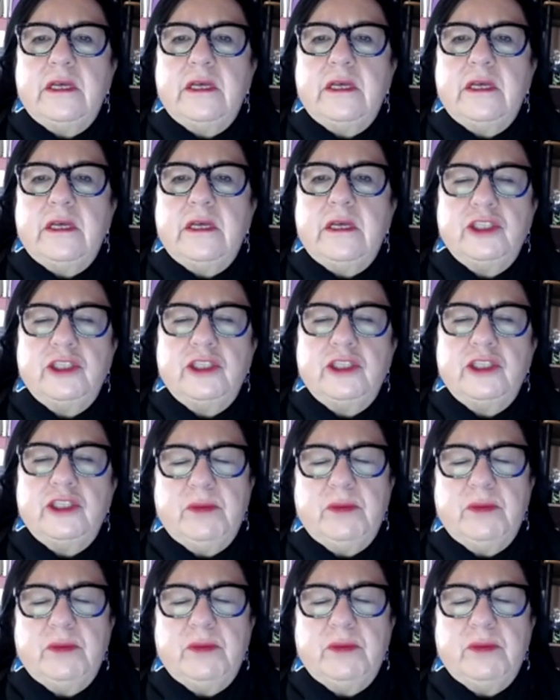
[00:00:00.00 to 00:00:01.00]

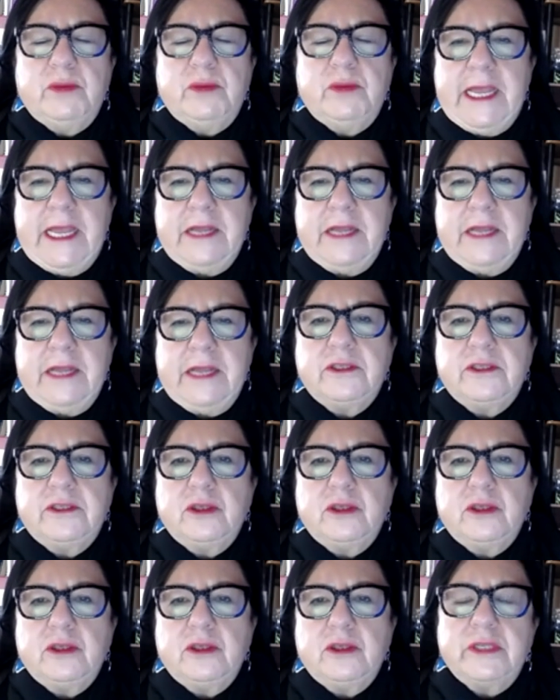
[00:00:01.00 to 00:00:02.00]
enjoyable panel
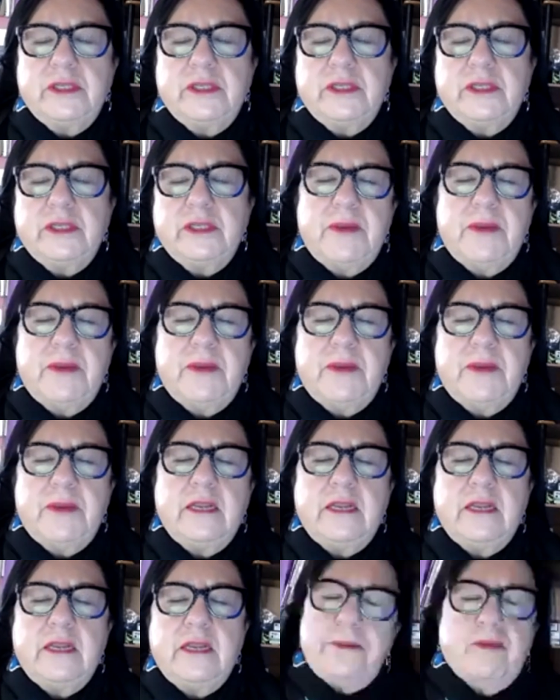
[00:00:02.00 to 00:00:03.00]
to participate
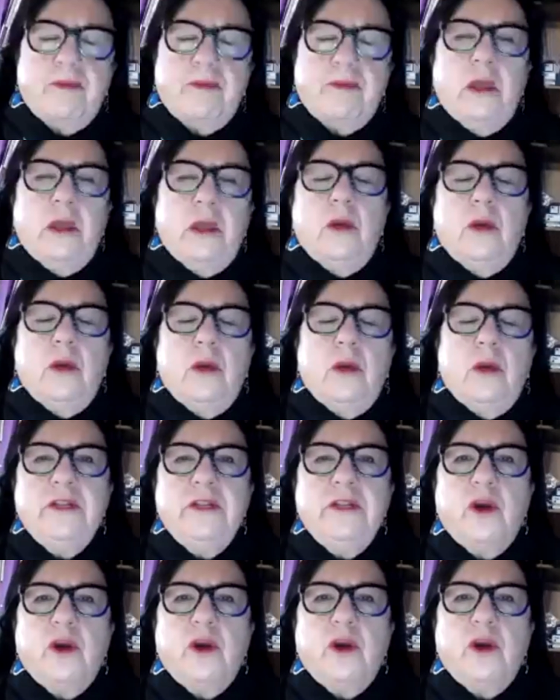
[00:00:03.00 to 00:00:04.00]
in. One of the
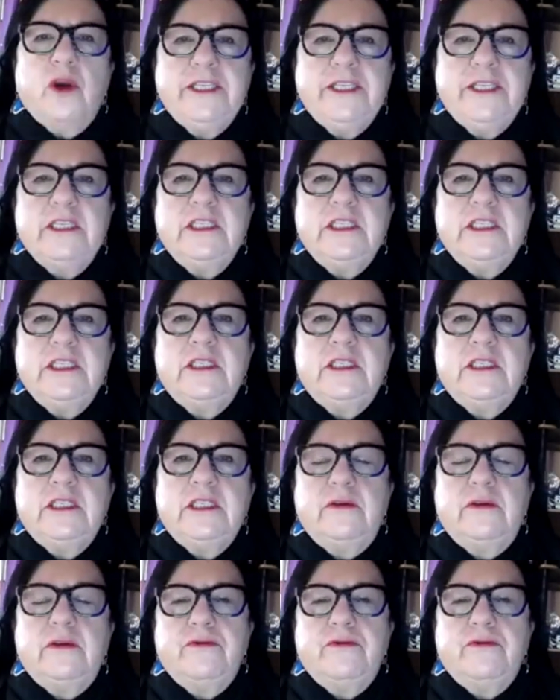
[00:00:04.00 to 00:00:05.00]
questions
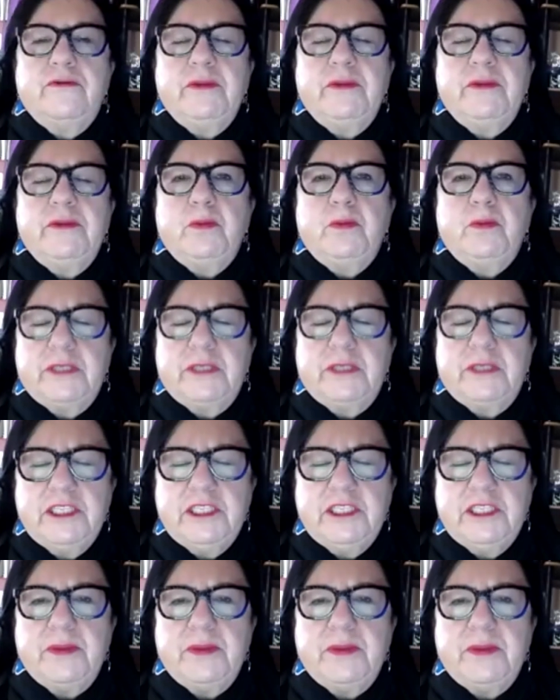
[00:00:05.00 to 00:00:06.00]
from the
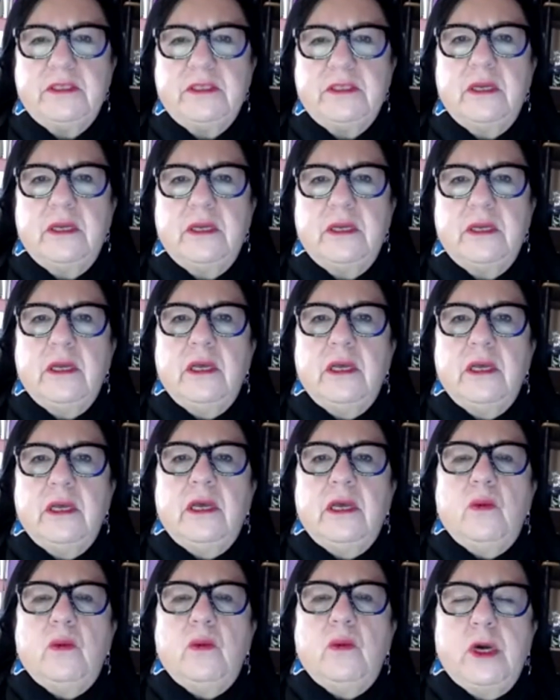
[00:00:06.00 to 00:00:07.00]
participants
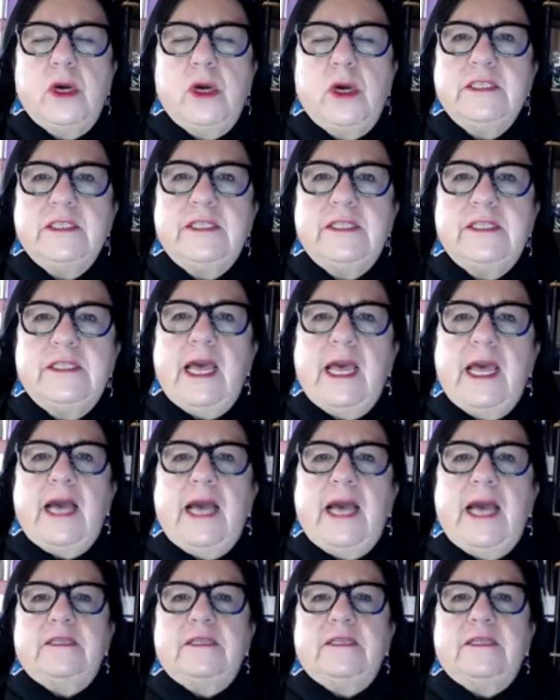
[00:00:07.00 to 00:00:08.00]
was
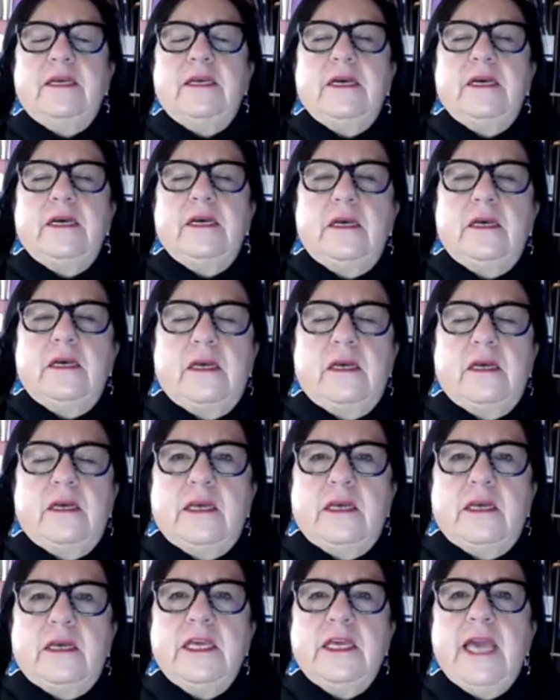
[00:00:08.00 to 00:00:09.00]
that
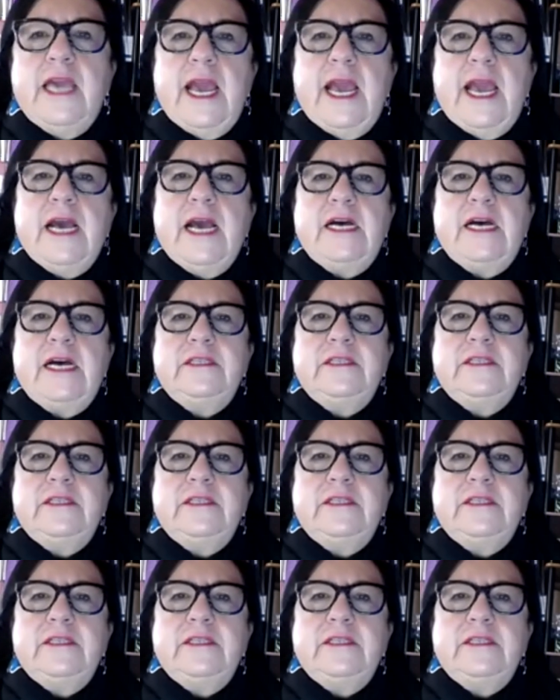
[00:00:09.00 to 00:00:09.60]
he had